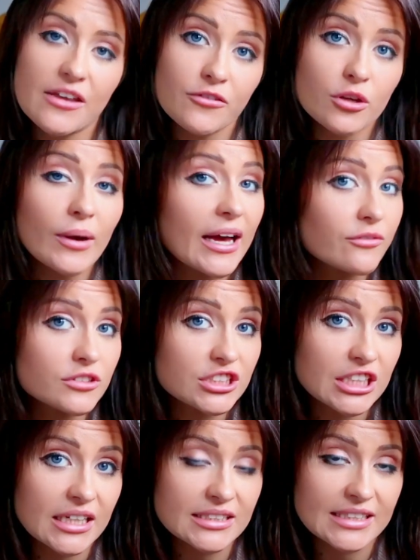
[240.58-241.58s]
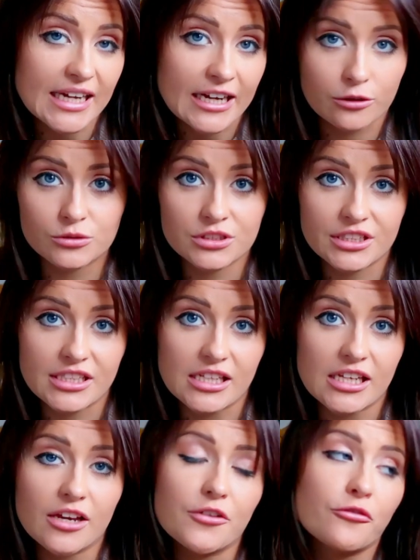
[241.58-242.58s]
If you haven't checked out
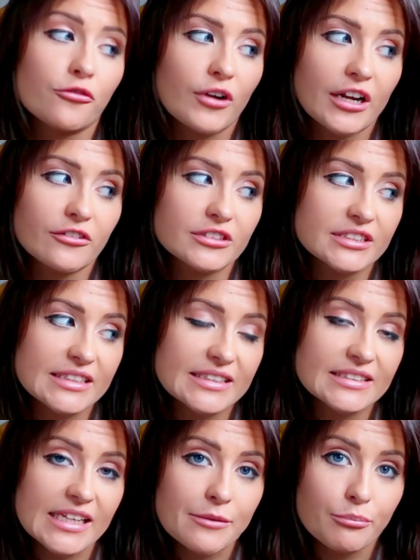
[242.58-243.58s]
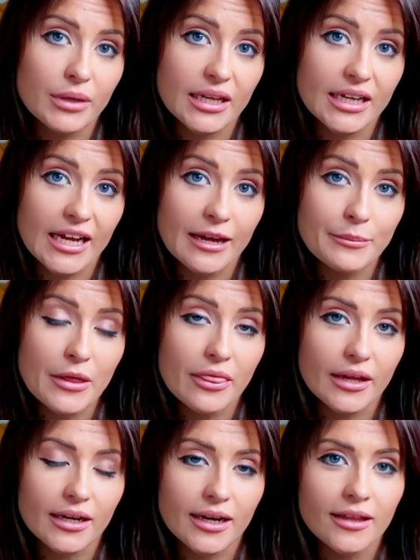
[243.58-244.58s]
the fragrances in B&M,
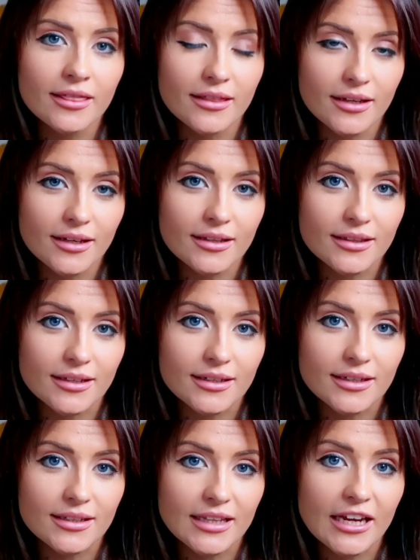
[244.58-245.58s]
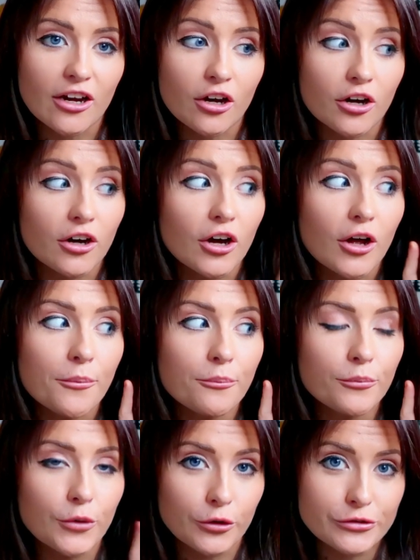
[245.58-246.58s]
then I think that they are a
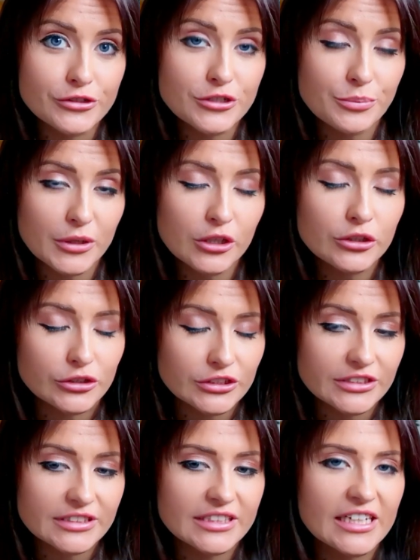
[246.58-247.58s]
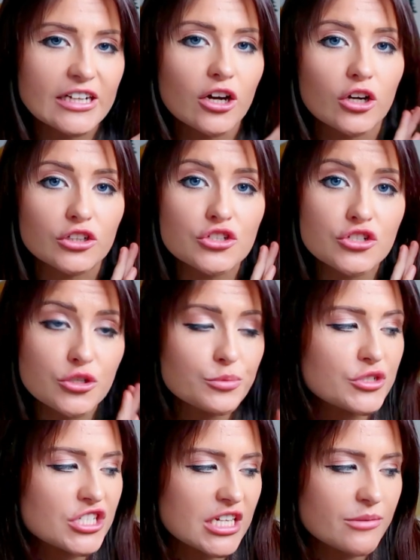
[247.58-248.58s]
must because they are
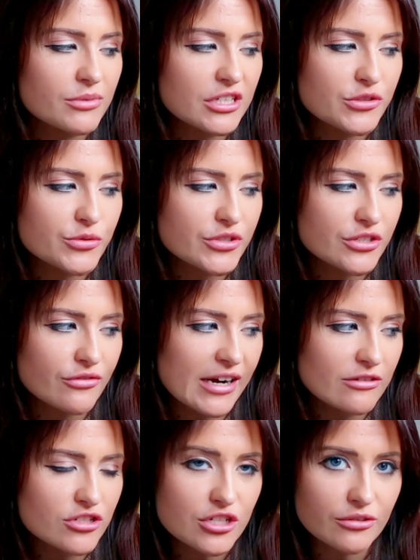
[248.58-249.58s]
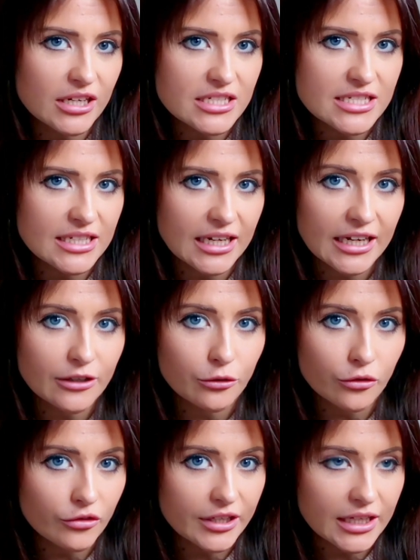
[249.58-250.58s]
super cheap. This was around £2.99
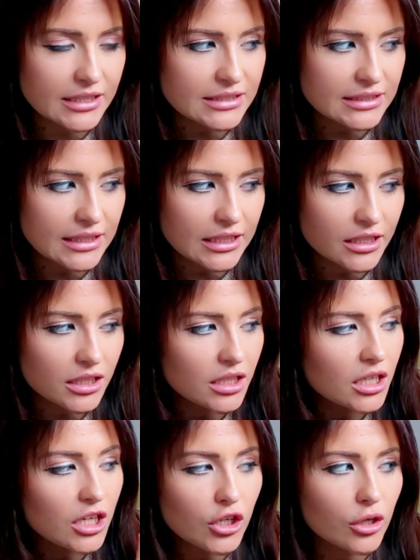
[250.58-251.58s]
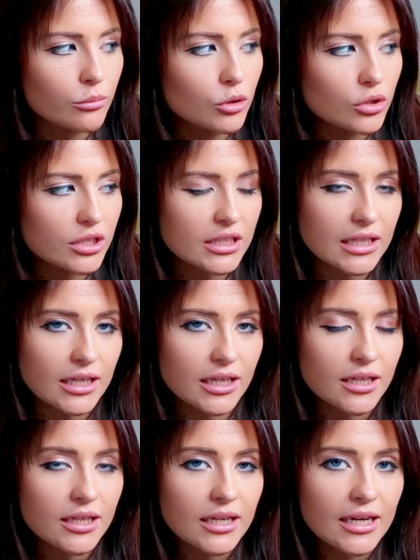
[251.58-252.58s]
or £3.99, no more than
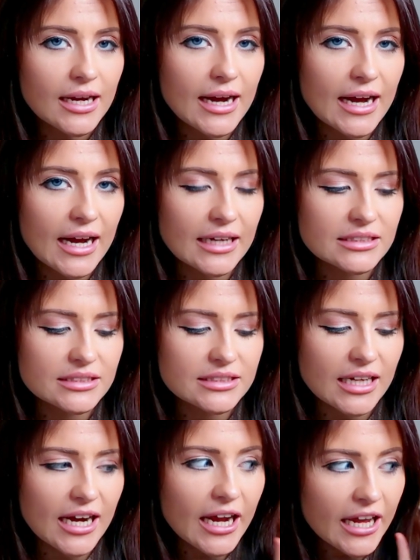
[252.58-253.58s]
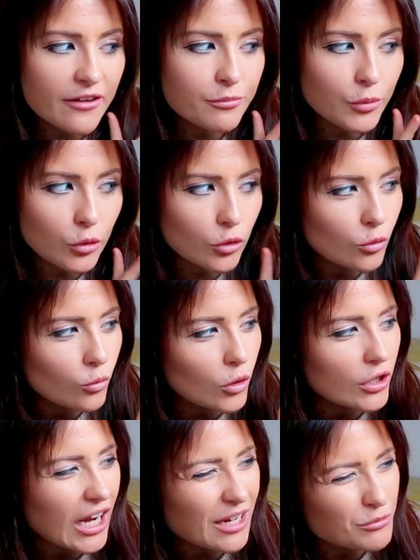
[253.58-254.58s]
that. And I have bought
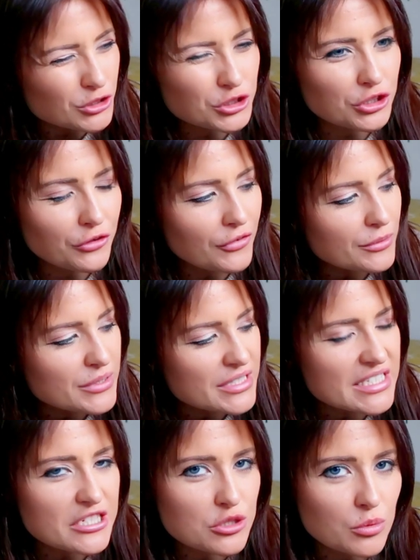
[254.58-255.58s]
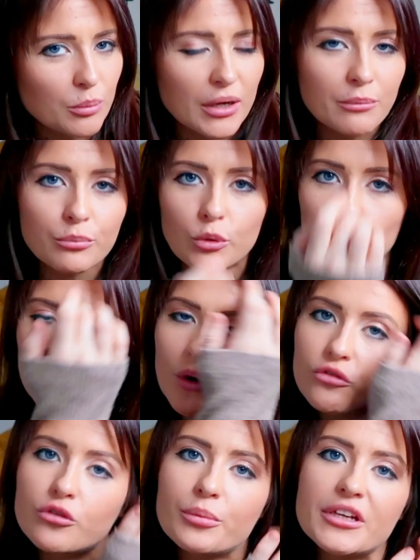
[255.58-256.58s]
one, I'm not sure if it was this one, but I bought
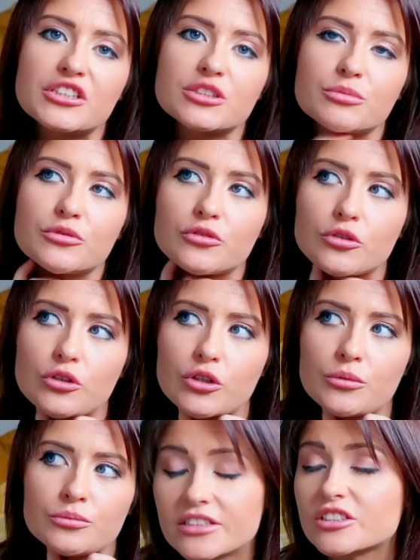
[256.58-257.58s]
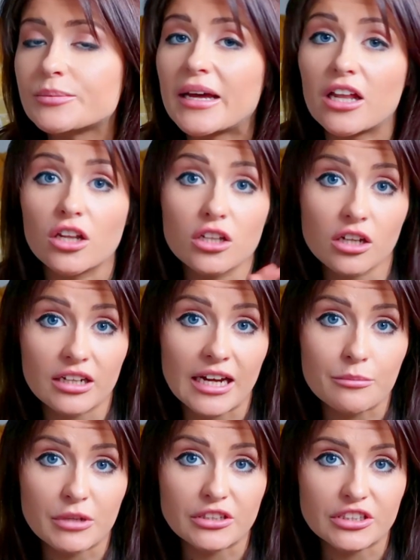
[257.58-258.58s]
one for Peter before that smelled a lot
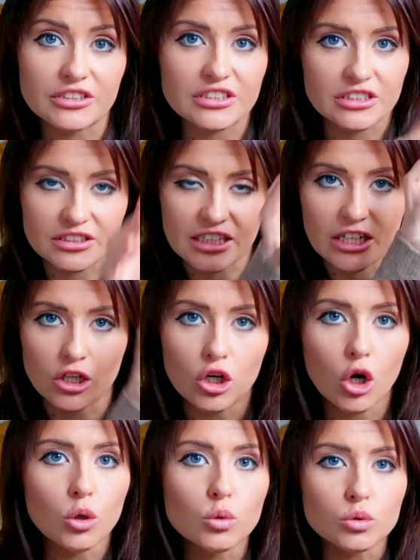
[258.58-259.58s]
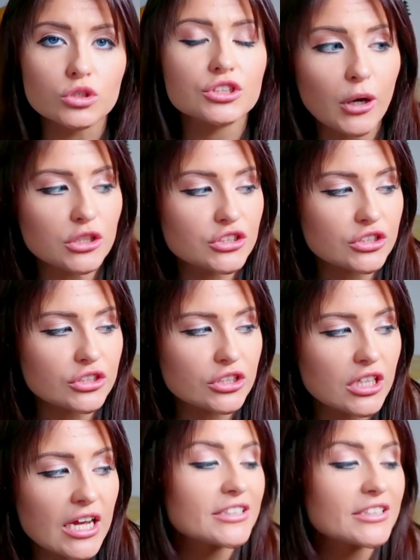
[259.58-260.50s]
like Millions, and it's like a gold bottle.